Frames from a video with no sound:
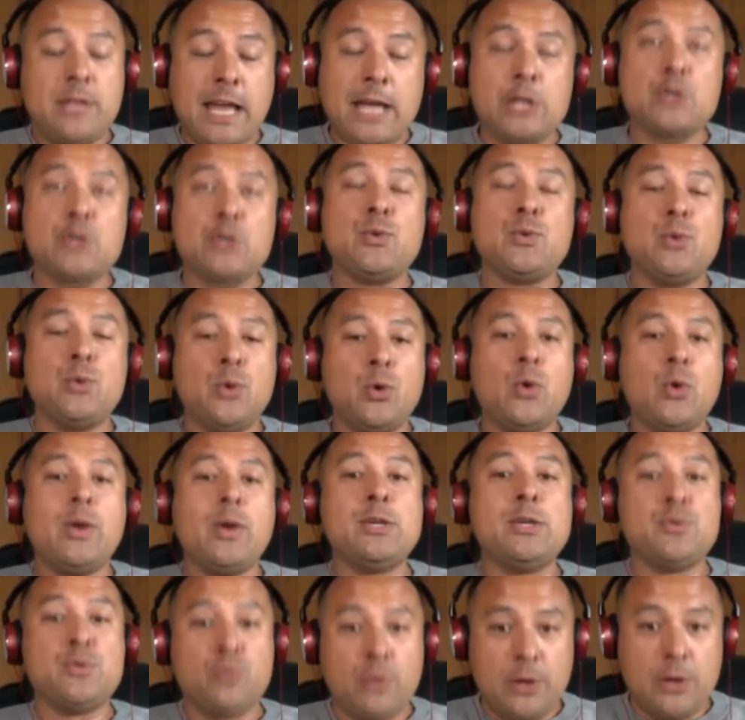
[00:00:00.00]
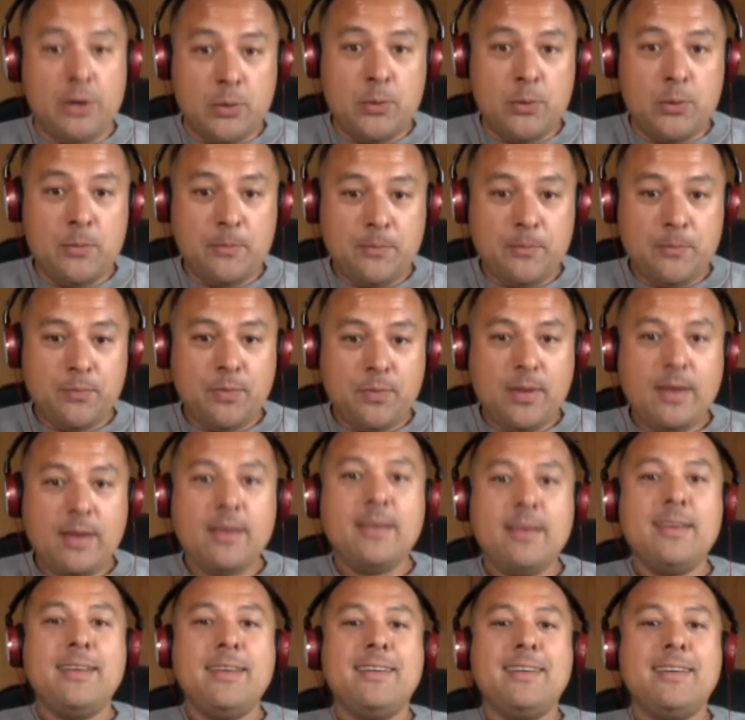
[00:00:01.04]
natural law is real.
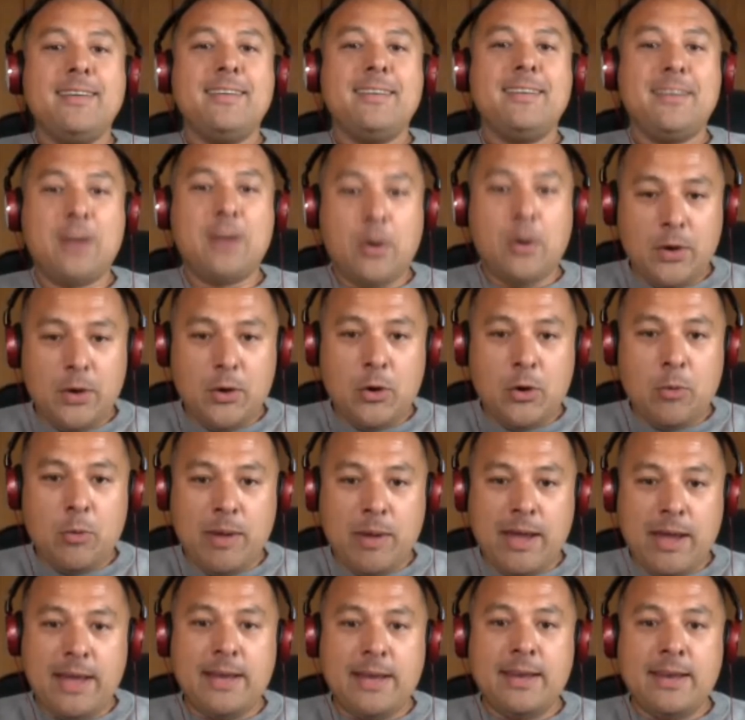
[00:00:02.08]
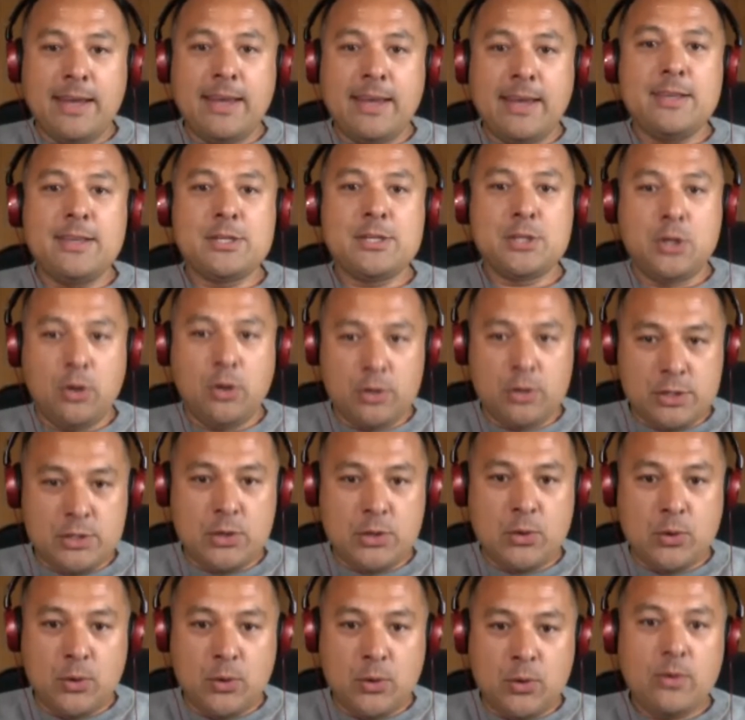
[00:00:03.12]
Go and comprehend it. It's God's
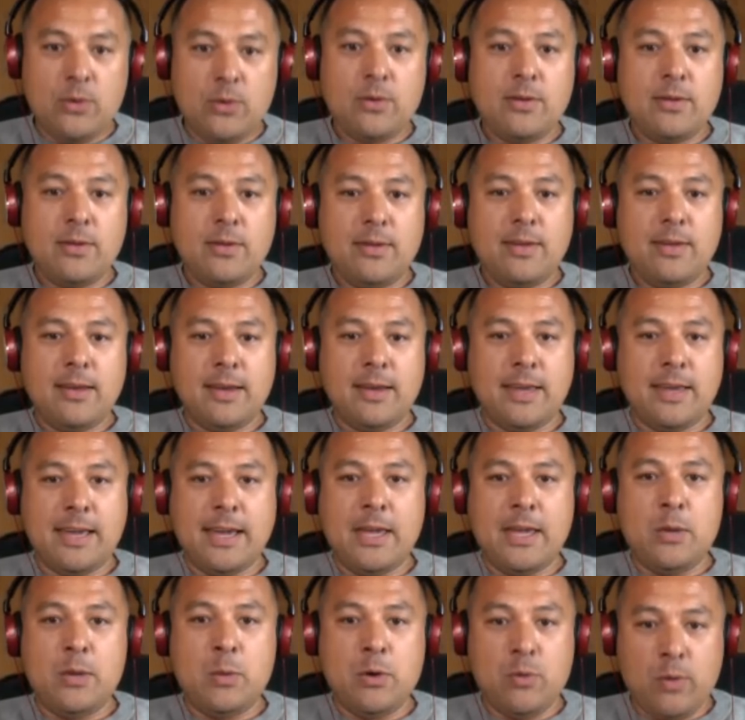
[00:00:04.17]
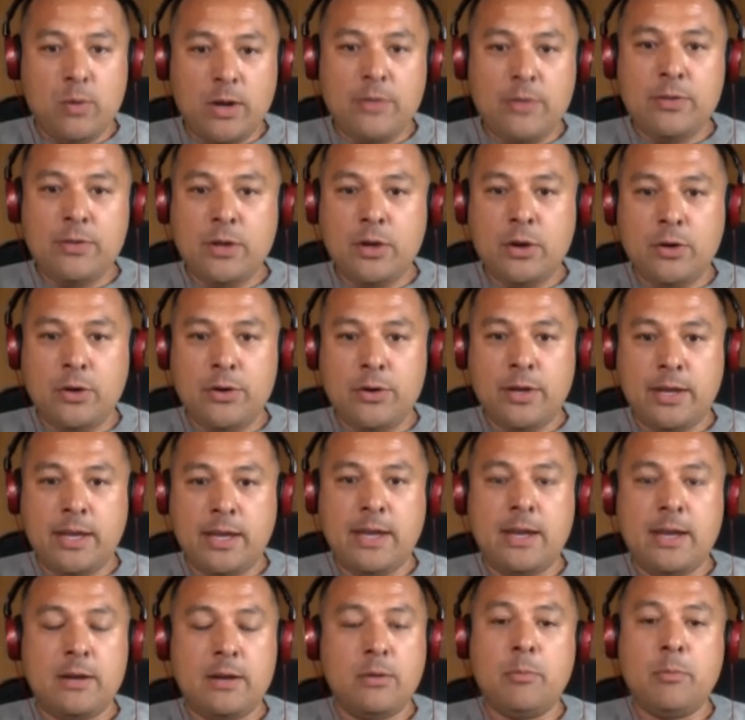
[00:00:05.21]
law. Okay, we're all under God
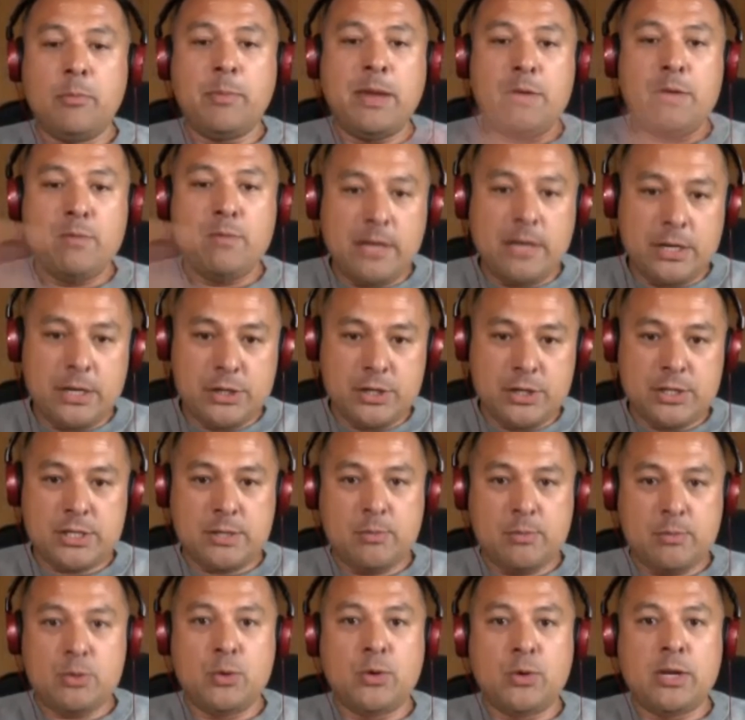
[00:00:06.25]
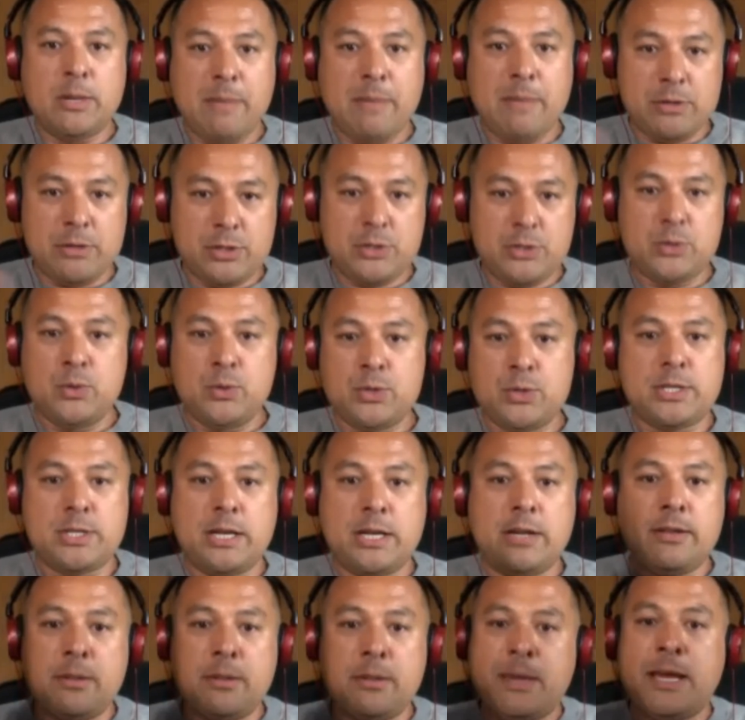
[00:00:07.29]
here, and I'm not being religious. I'm talking about source.
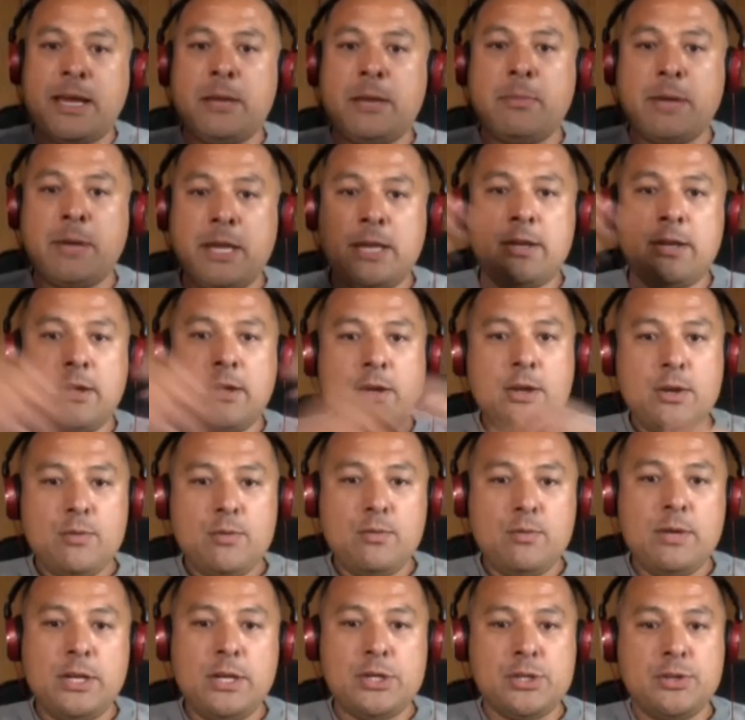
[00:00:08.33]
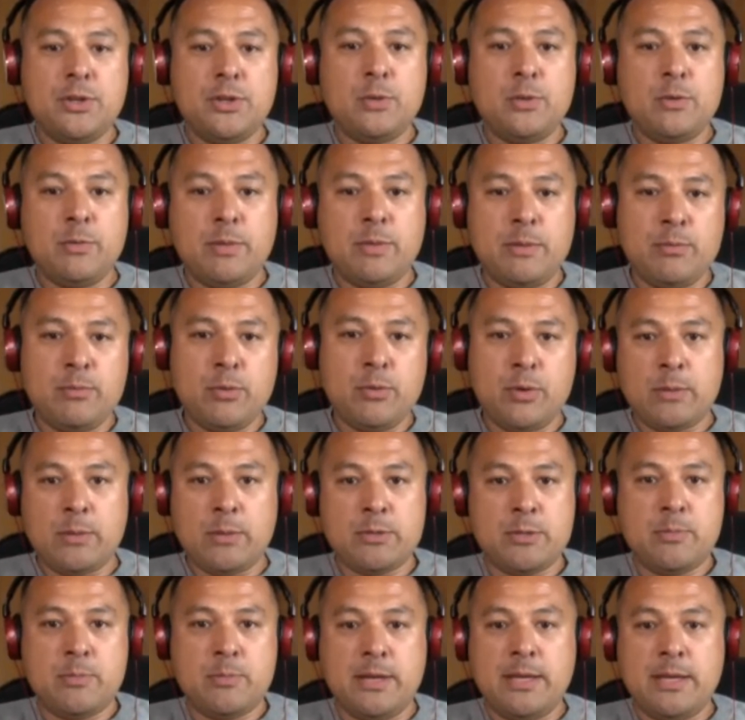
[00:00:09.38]
None of the man-made religion that we've been brought up
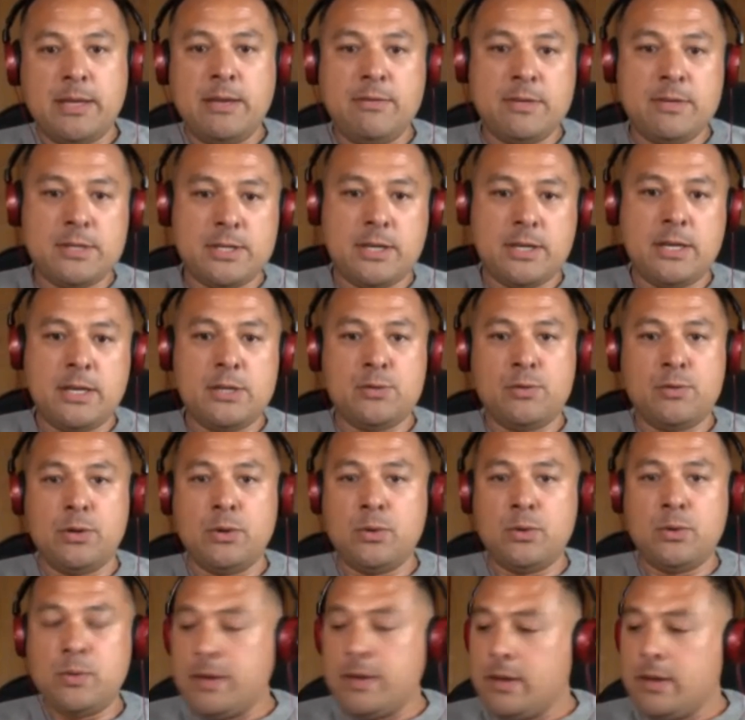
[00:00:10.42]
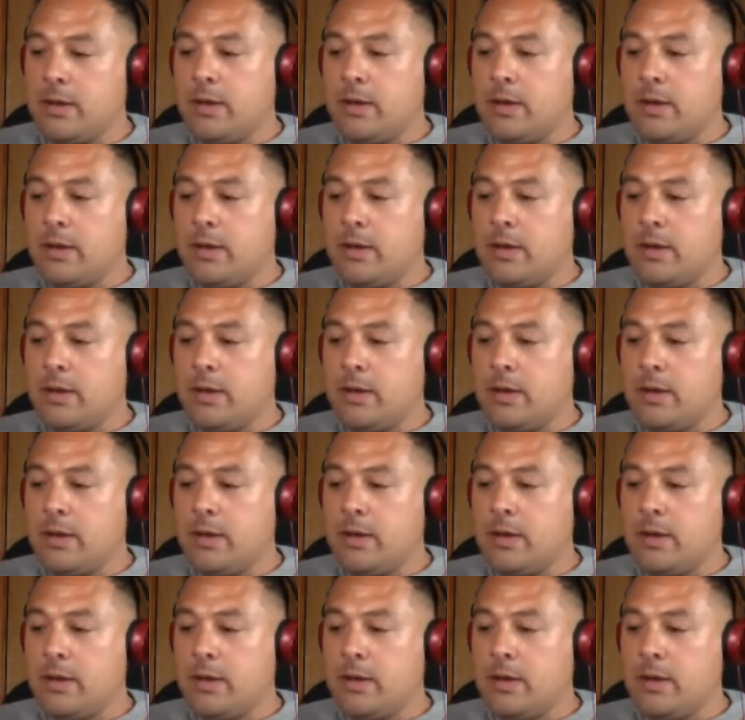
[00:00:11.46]
to believe is real.